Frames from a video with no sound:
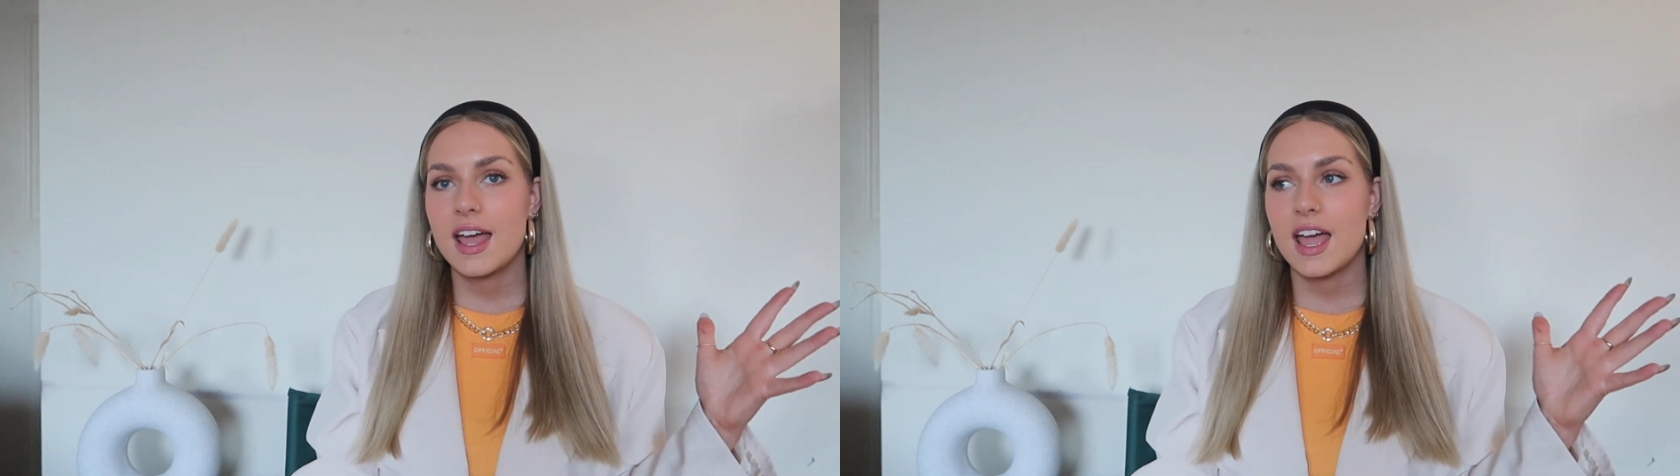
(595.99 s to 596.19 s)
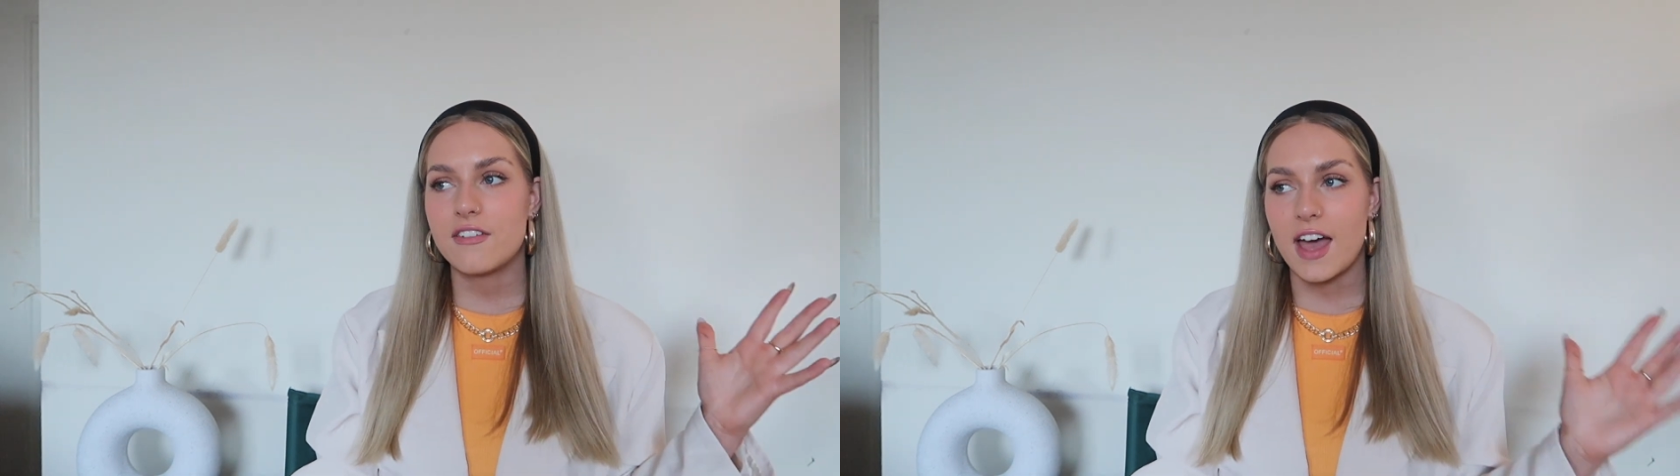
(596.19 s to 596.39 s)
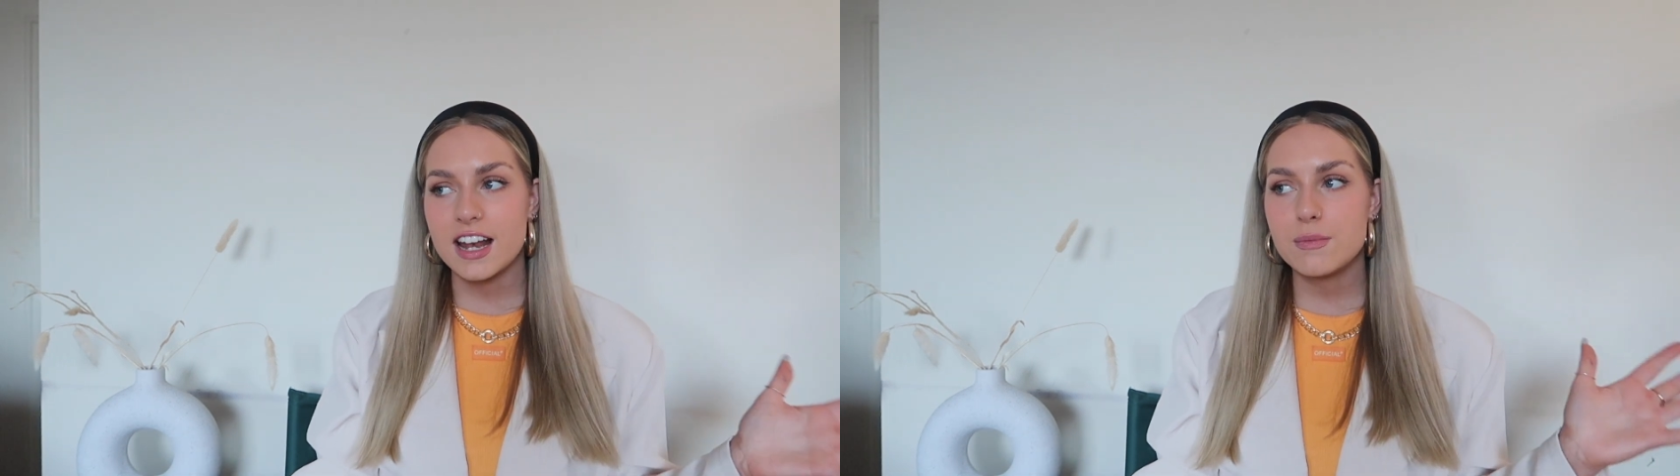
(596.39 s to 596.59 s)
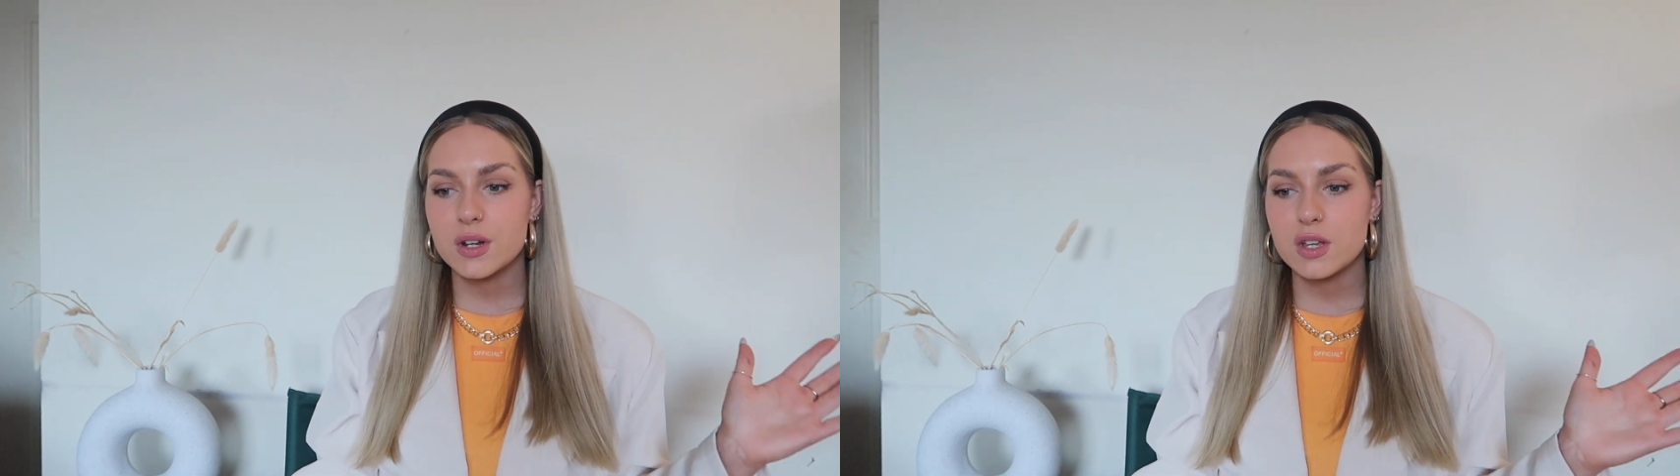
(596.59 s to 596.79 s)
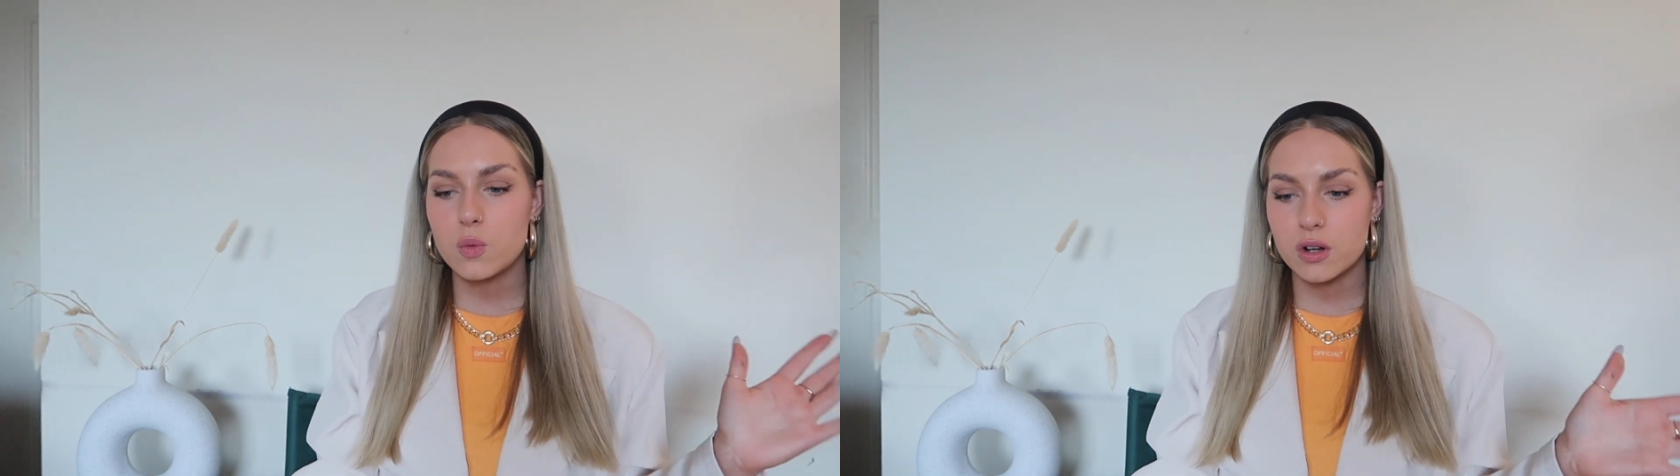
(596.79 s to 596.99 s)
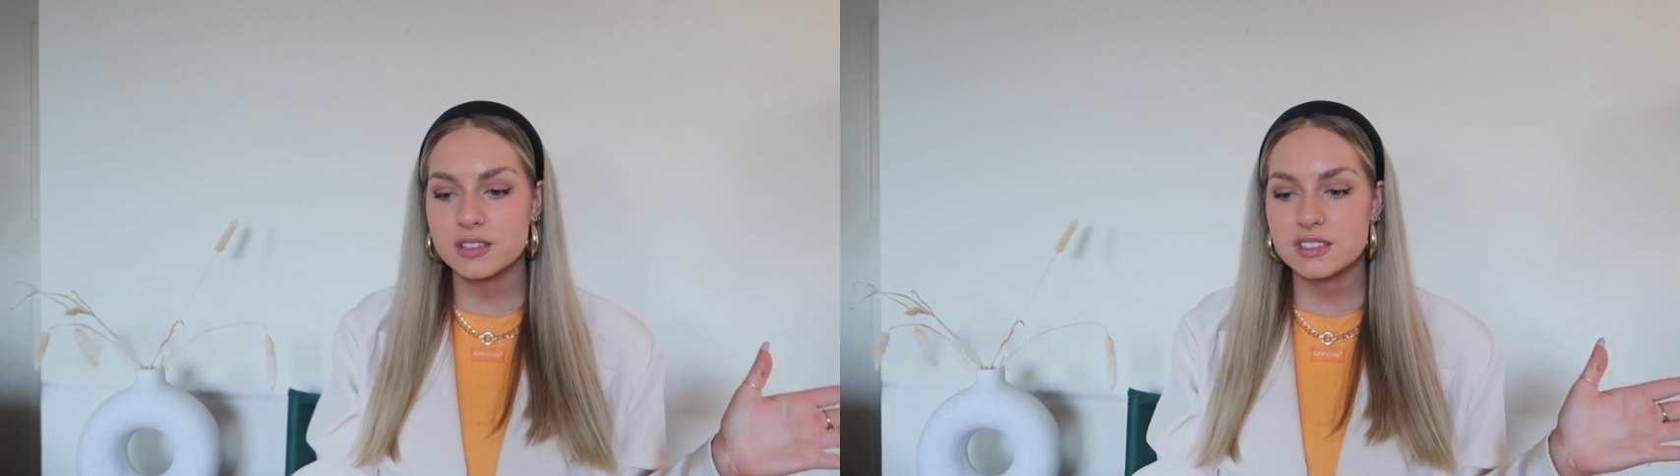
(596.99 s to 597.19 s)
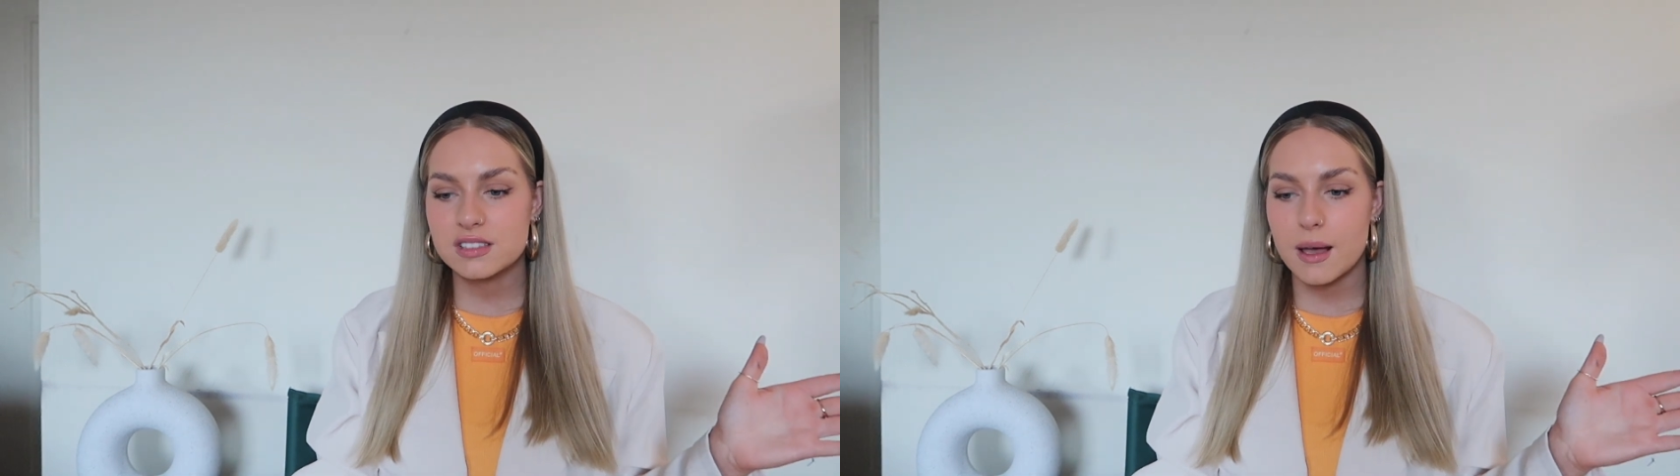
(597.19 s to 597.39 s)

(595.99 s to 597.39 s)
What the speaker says: if anybody wants